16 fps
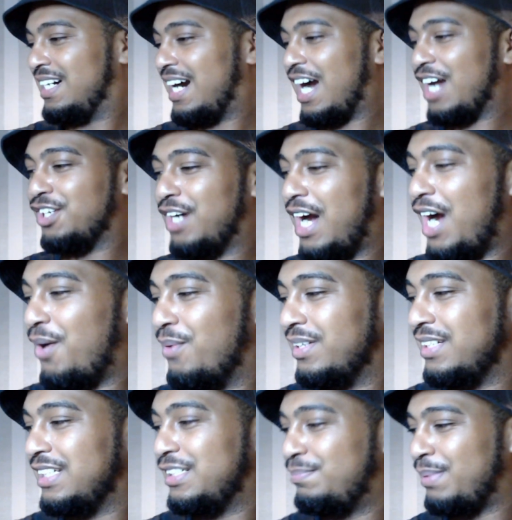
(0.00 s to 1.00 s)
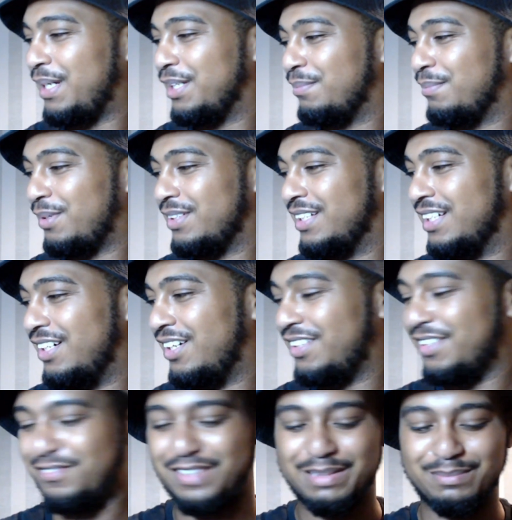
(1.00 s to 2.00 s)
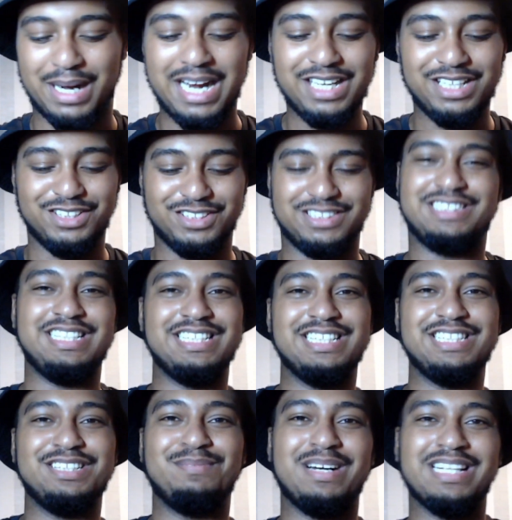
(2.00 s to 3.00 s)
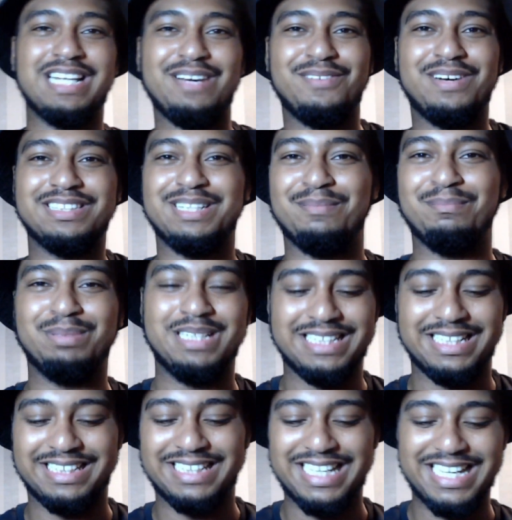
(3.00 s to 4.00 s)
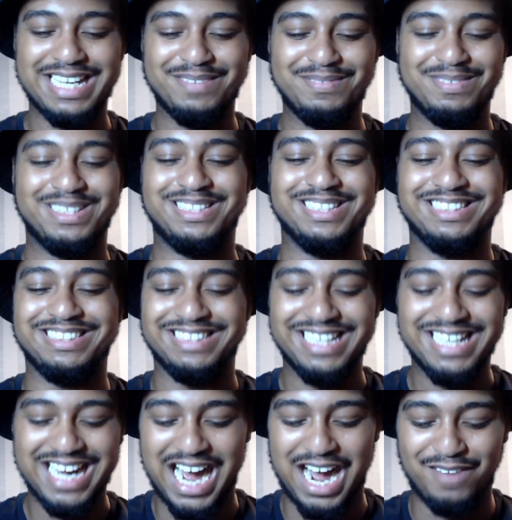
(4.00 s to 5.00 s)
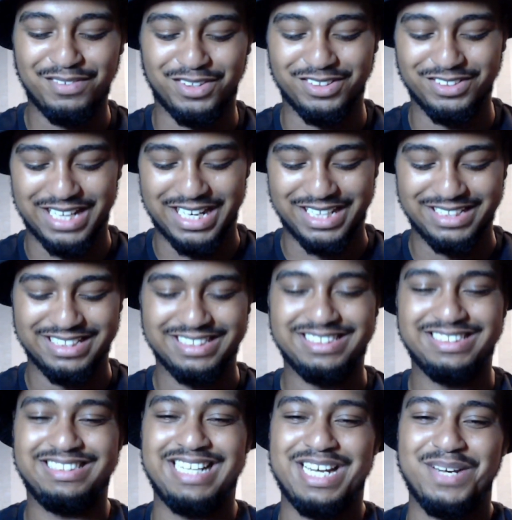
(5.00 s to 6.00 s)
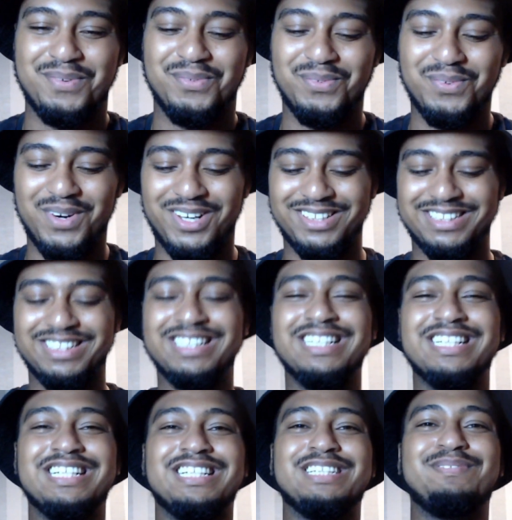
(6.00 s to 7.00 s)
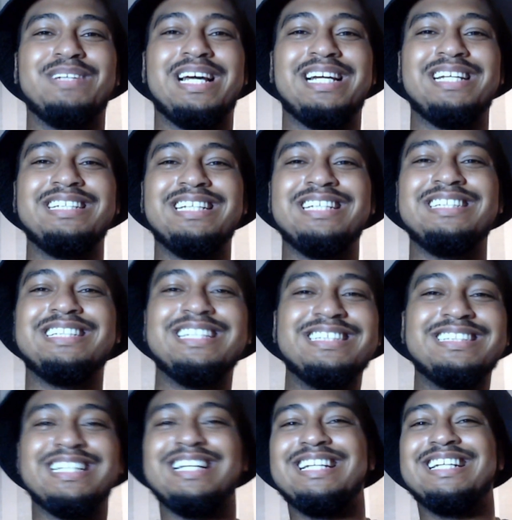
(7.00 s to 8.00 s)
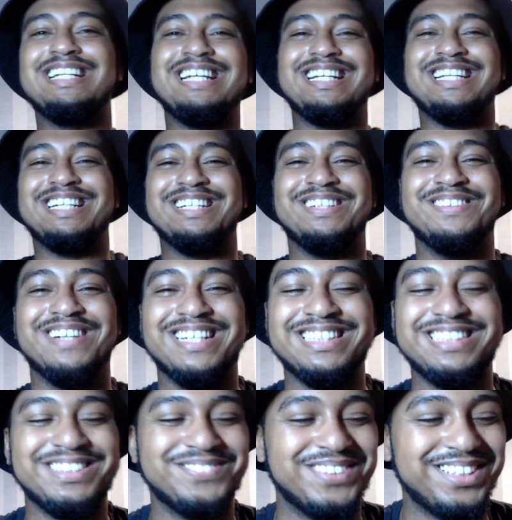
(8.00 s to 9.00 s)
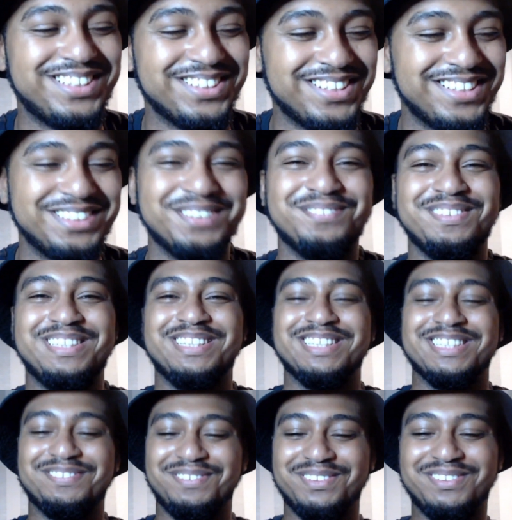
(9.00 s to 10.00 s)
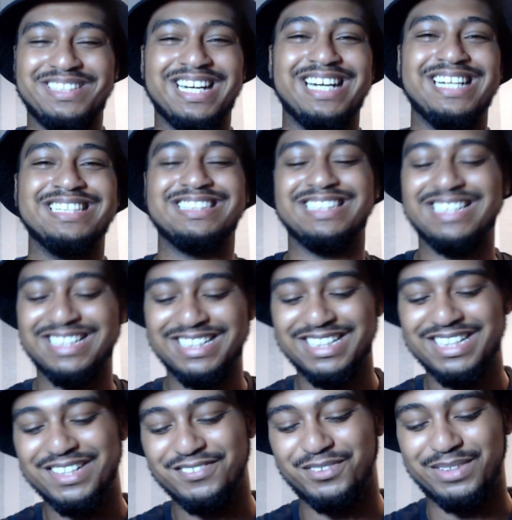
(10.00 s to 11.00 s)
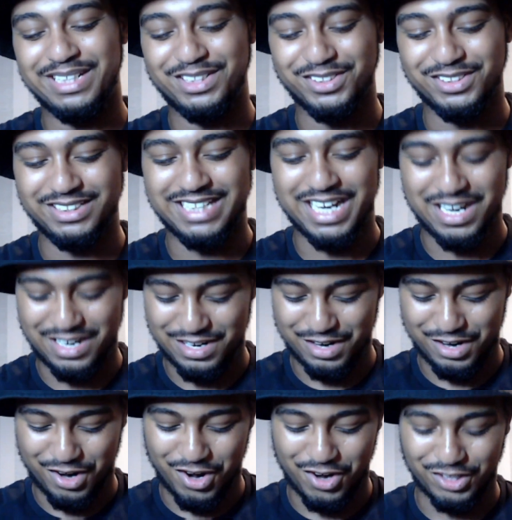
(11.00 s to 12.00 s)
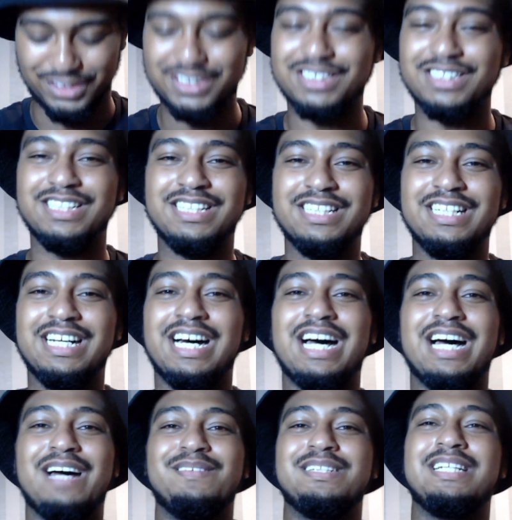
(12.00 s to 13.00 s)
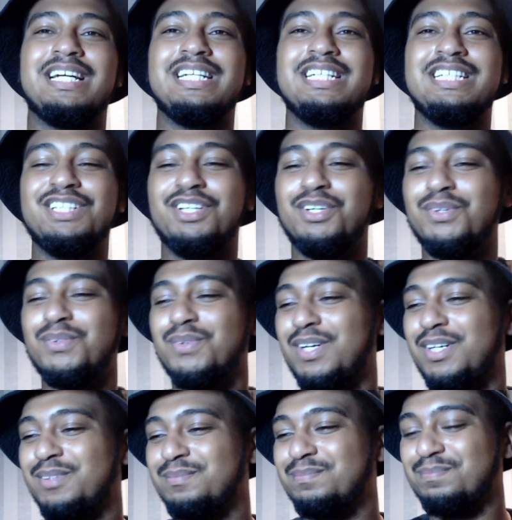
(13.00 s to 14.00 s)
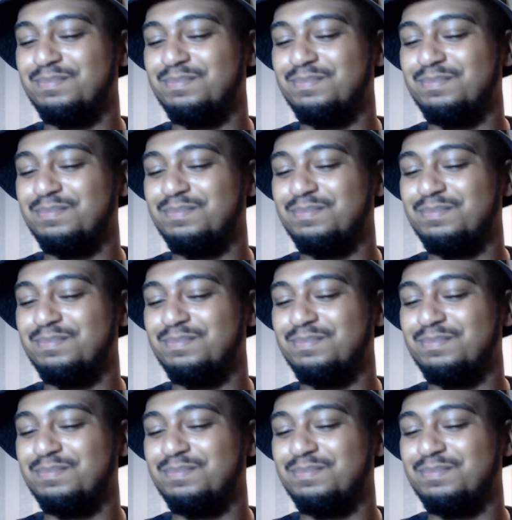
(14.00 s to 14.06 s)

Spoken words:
I don't know how well this is picking up on the thing, but I can just sit this on my lap whilst I'm playing a game and just have it on like setting 1. Just be like da, da, da, da, da. So I'm recording videos for you guys for when it does get hot. And it's like, you know what?